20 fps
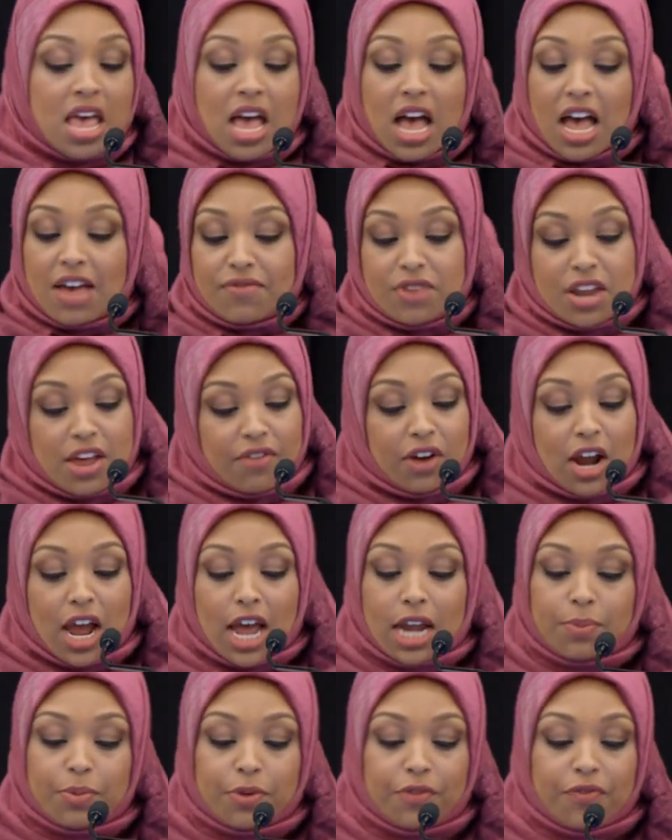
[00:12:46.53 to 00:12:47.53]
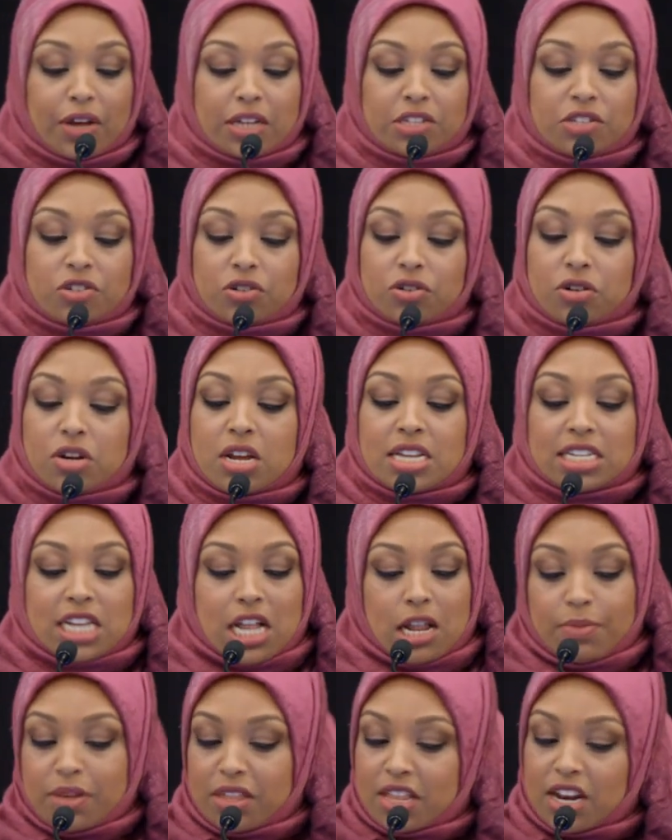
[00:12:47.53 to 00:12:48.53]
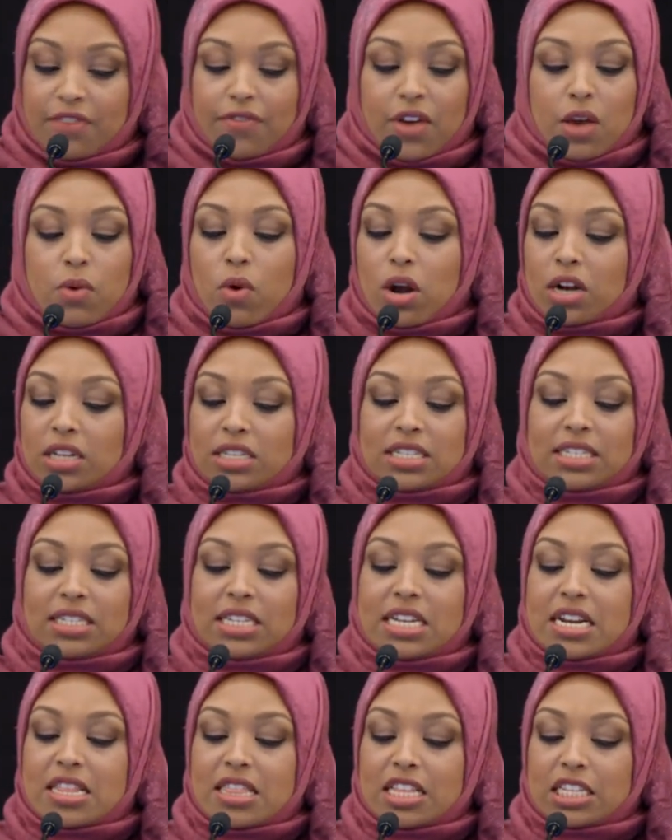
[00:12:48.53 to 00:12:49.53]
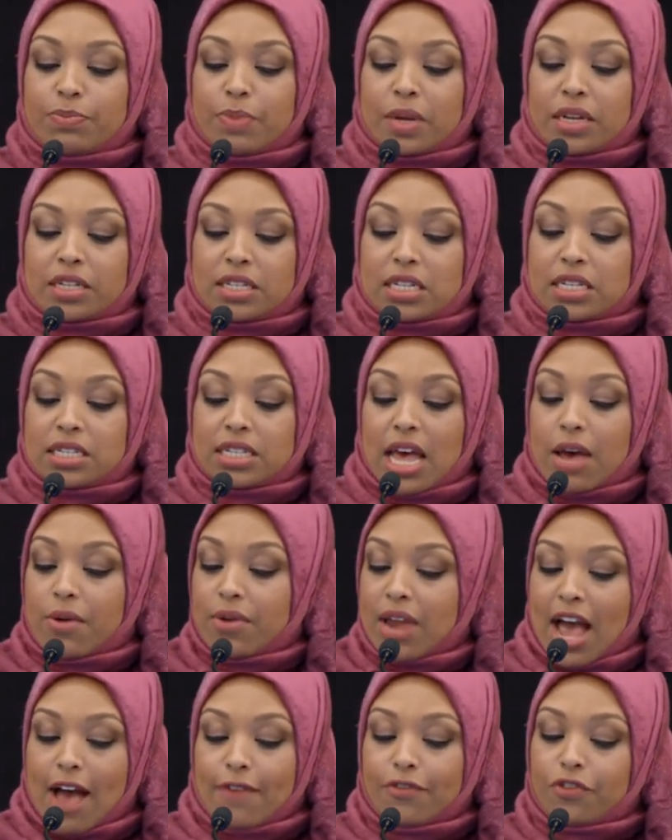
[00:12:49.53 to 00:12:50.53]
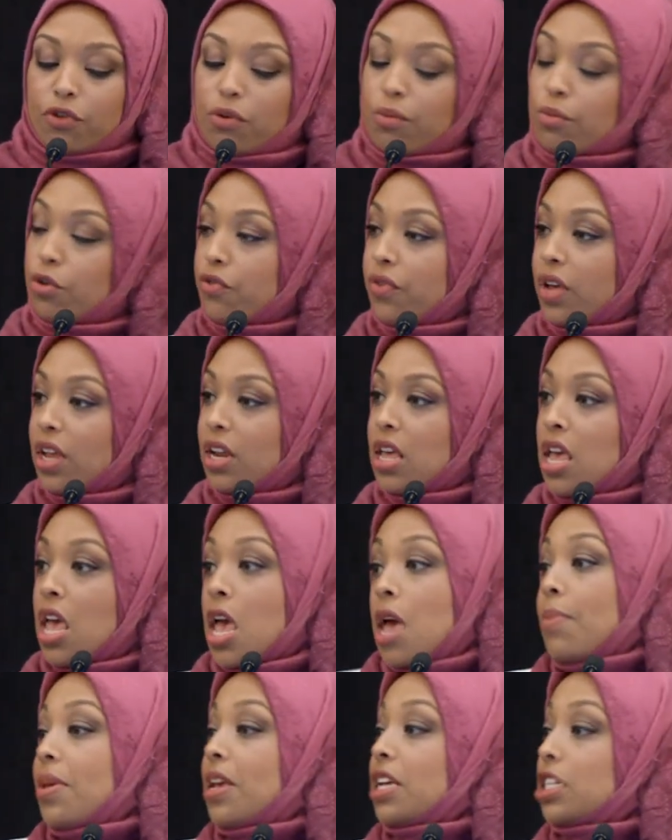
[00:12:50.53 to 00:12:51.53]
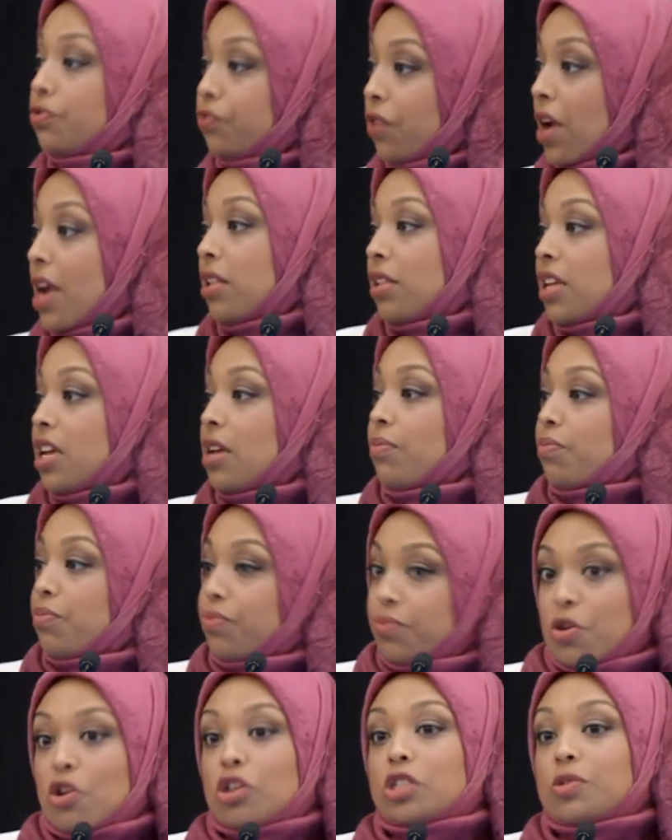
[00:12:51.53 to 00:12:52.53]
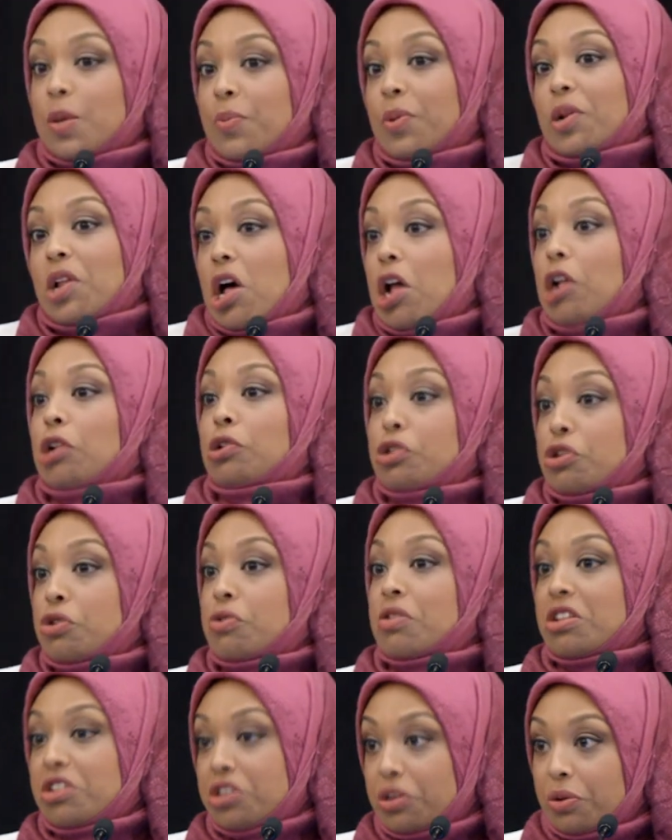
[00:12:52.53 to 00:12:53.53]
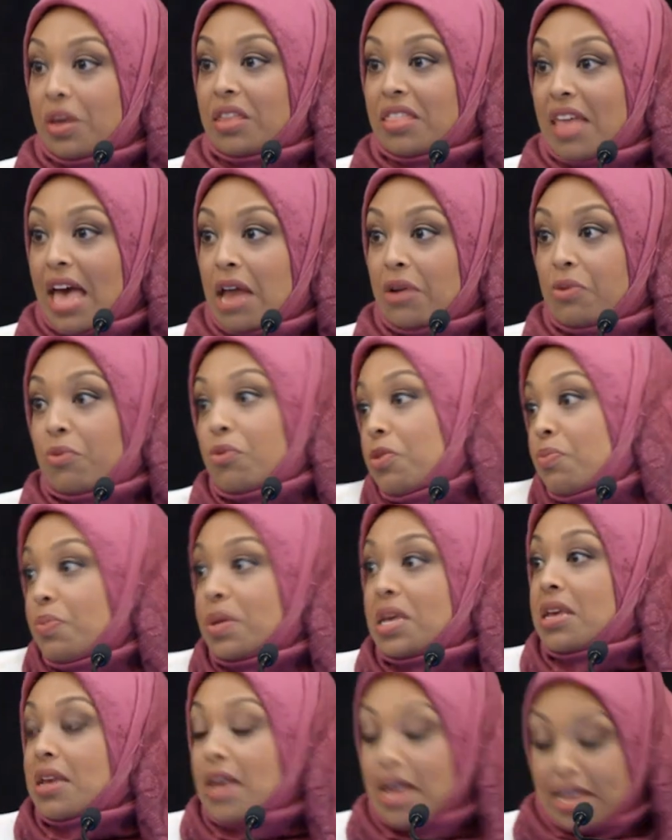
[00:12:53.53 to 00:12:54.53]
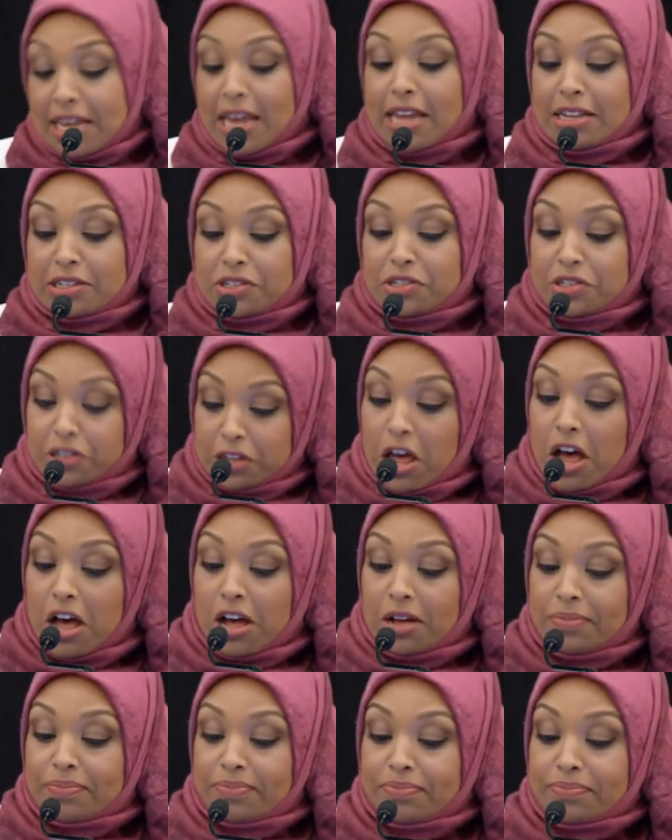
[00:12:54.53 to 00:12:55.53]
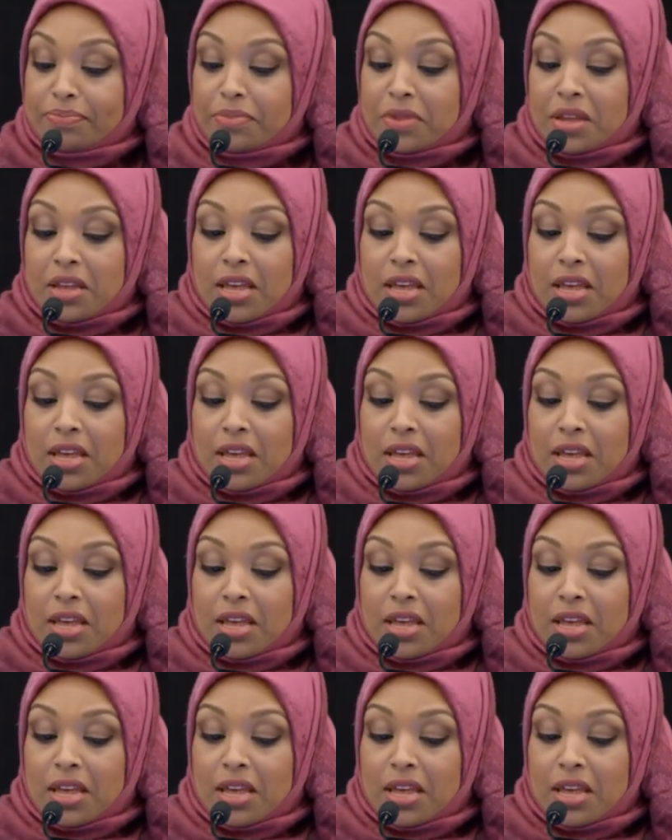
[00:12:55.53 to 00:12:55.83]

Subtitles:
I've never had a professor tell me that if I wanted to succeed in this business, I would have to remove it. Because frankly, those people all knew that doing that would be against the law.